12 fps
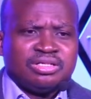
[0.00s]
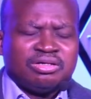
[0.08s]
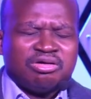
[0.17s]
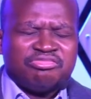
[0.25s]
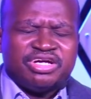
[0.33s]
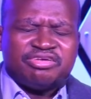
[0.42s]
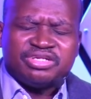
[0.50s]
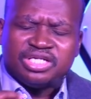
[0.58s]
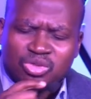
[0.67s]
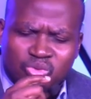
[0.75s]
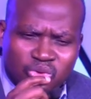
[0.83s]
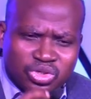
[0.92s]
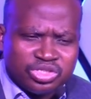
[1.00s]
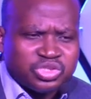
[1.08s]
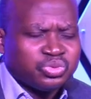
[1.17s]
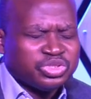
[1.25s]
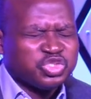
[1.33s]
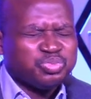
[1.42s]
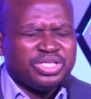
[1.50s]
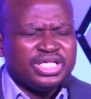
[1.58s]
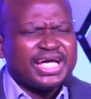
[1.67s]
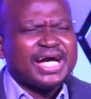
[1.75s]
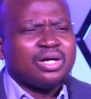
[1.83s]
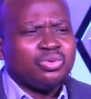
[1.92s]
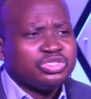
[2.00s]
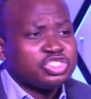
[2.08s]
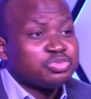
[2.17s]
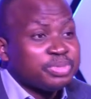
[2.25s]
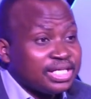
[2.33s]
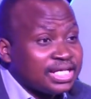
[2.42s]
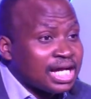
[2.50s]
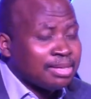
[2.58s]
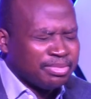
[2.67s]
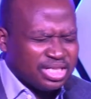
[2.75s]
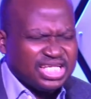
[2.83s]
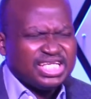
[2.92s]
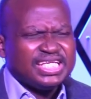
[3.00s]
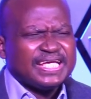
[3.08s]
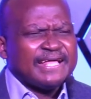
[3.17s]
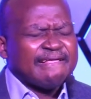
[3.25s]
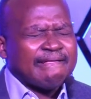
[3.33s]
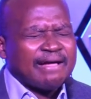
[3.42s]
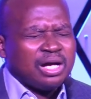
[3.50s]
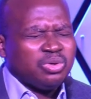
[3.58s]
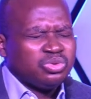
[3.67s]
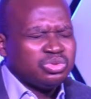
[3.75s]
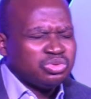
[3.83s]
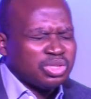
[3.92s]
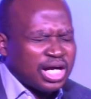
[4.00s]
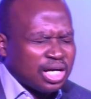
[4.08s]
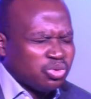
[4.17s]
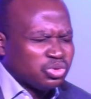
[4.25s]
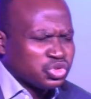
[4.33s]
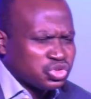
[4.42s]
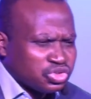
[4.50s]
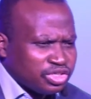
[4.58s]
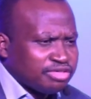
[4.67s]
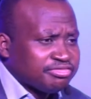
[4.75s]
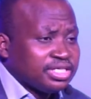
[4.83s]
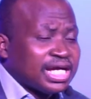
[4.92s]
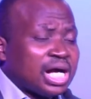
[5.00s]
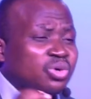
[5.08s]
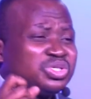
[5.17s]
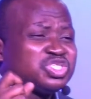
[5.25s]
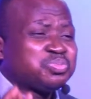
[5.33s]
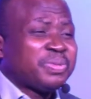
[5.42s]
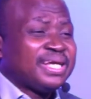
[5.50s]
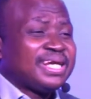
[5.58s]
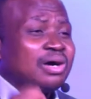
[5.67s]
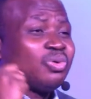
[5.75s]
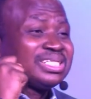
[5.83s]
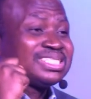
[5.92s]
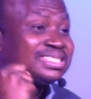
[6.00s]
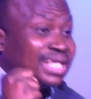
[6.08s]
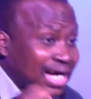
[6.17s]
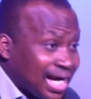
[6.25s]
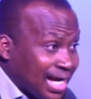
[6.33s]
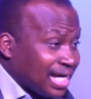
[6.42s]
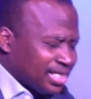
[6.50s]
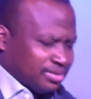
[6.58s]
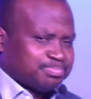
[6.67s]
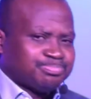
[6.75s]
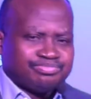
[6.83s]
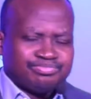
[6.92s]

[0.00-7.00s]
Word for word: of every word we speak, how we spend our money, how we serve, how we spend our time.